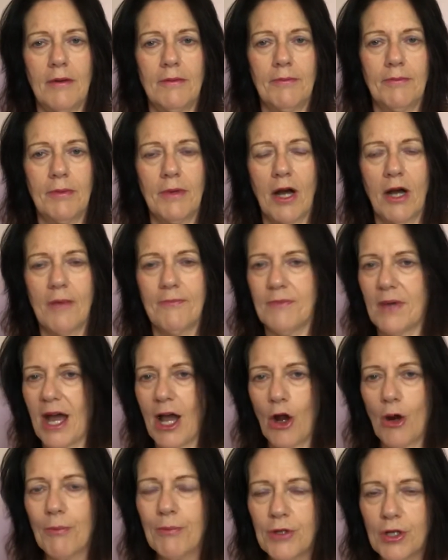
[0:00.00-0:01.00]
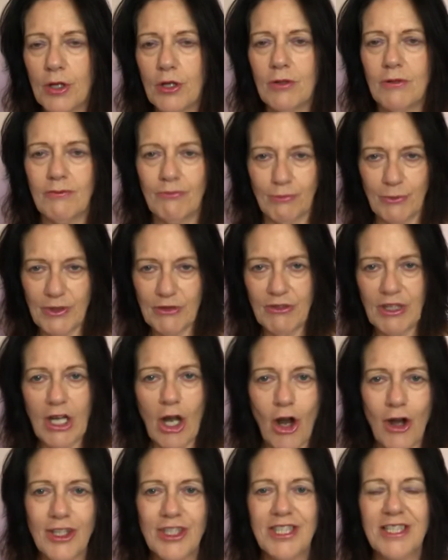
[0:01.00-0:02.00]
help you with
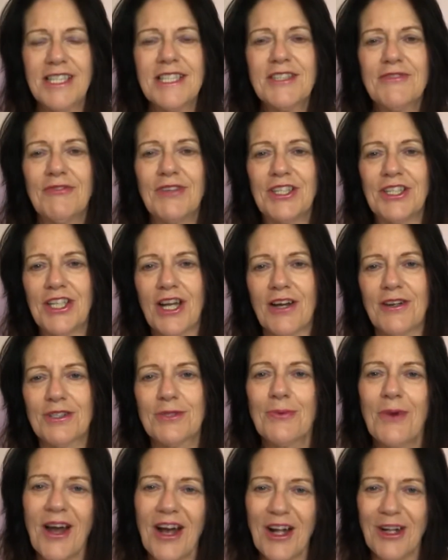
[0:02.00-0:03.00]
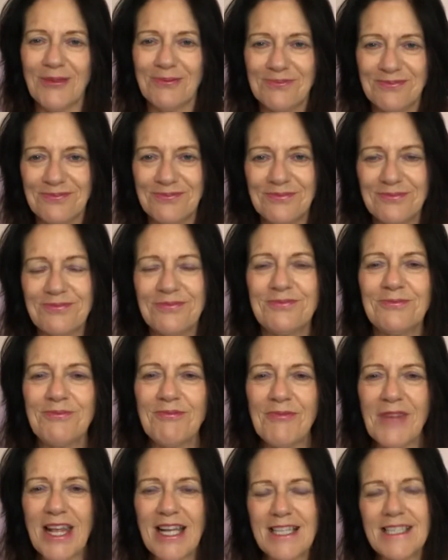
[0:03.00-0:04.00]
regard to this video as well.
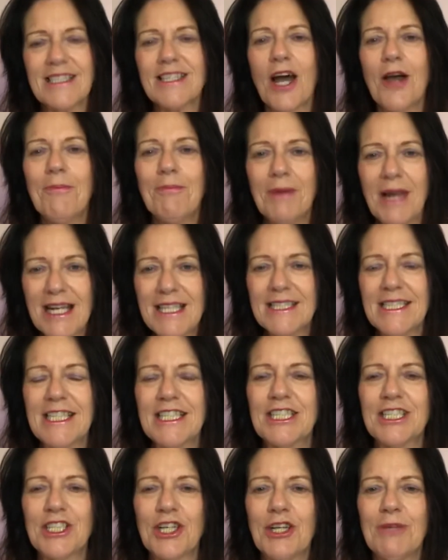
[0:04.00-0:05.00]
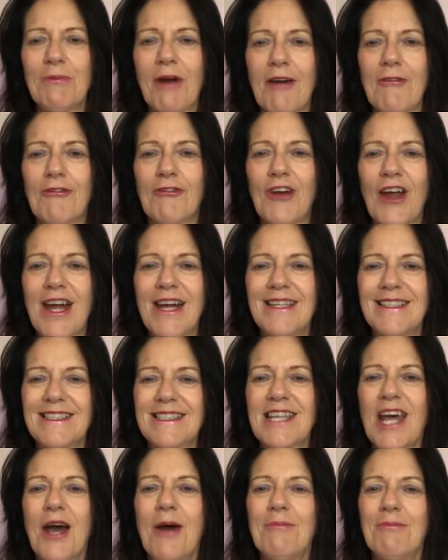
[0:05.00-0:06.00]
So blessings to you, my
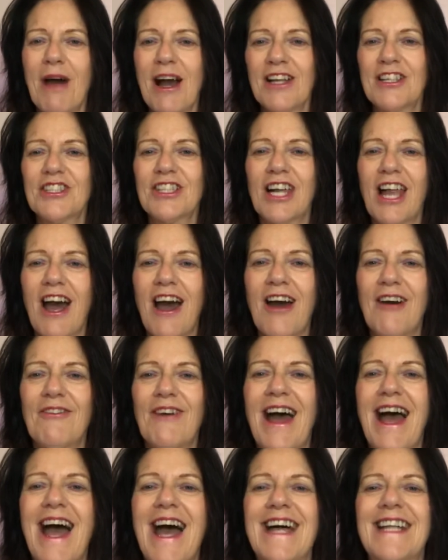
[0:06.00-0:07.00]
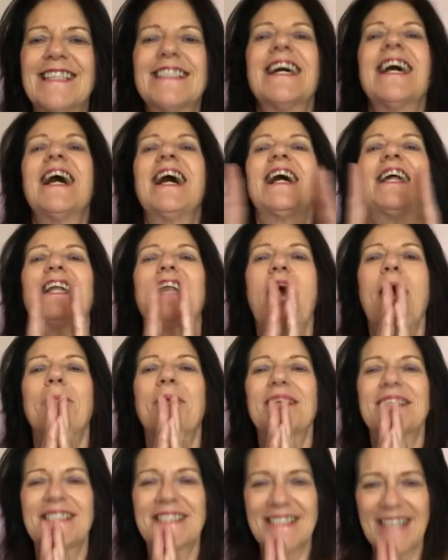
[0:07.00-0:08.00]
friends. Much love and
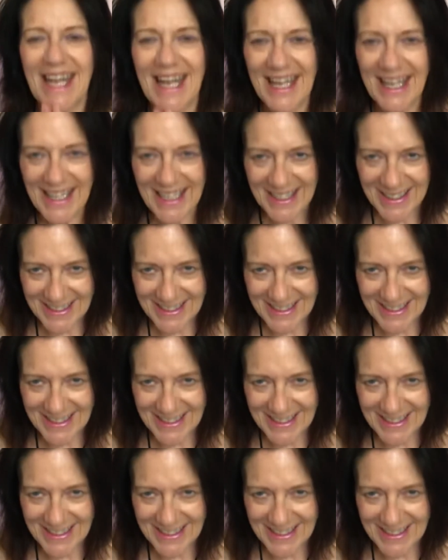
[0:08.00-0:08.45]
namaste.